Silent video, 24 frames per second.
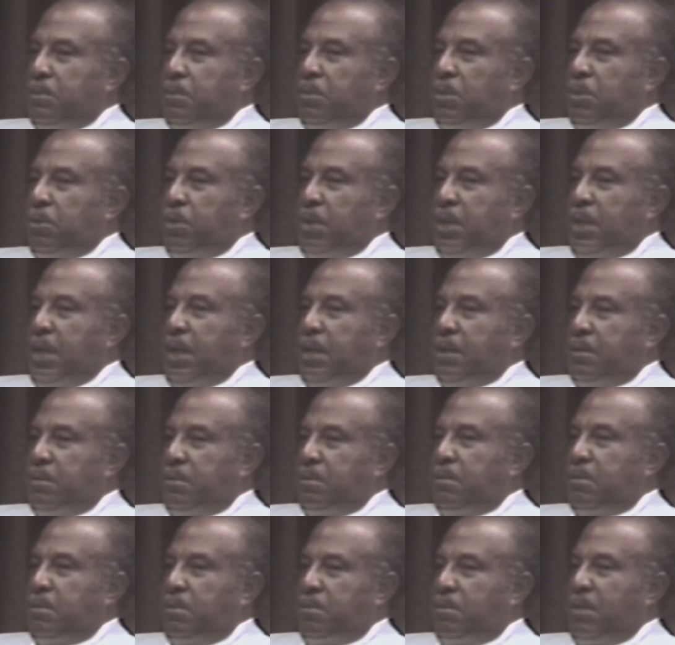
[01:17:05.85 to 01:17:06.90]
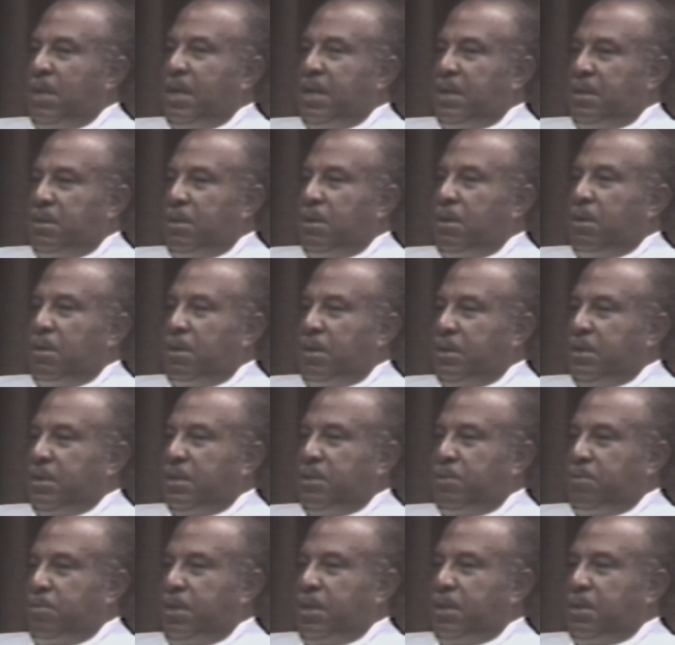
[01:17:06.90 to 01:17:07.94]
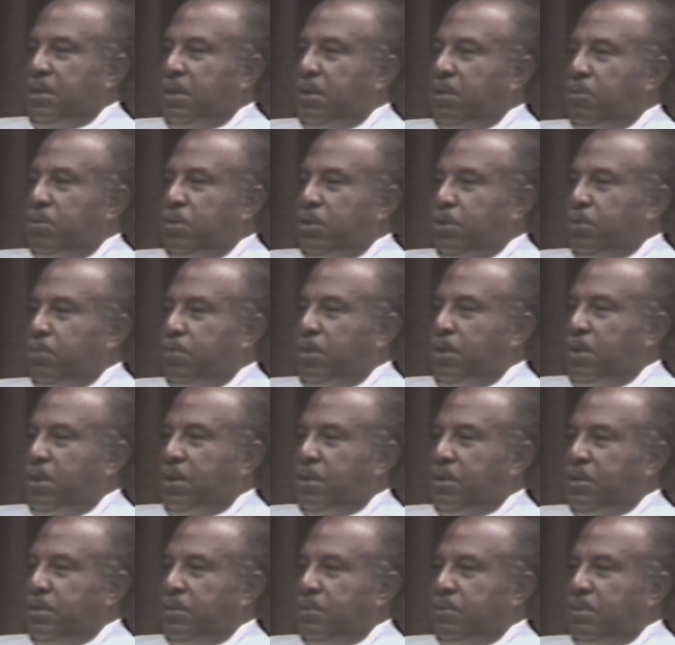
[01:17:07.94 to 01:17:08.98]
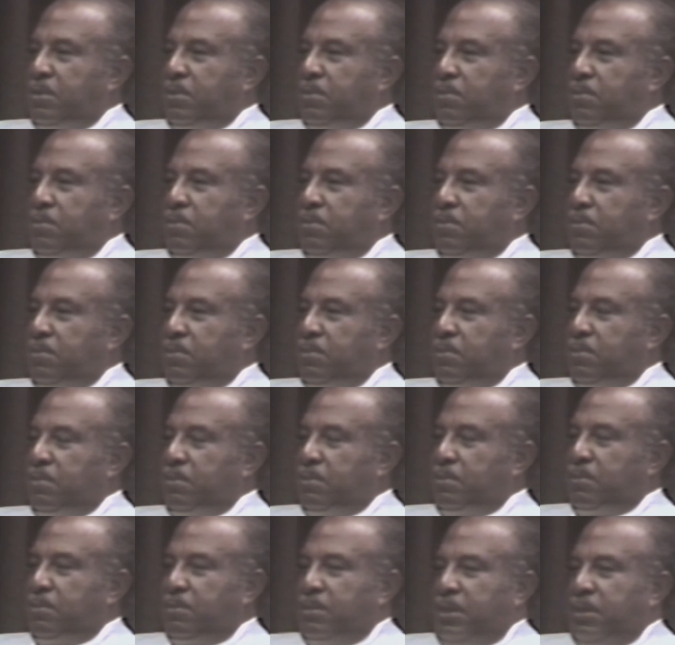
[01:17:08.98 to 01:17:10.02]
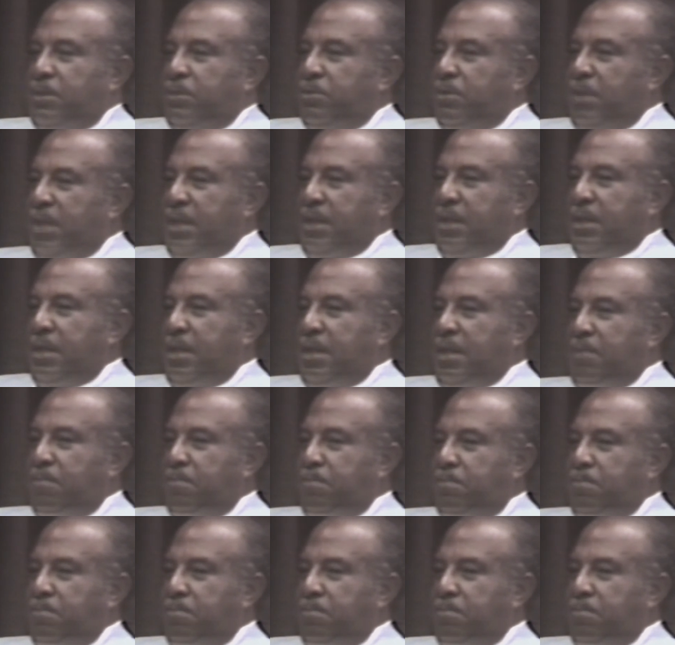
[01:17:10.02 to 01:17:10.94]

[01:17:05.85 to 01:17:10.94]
But we get, by and large, it's been good response. We just tried to keep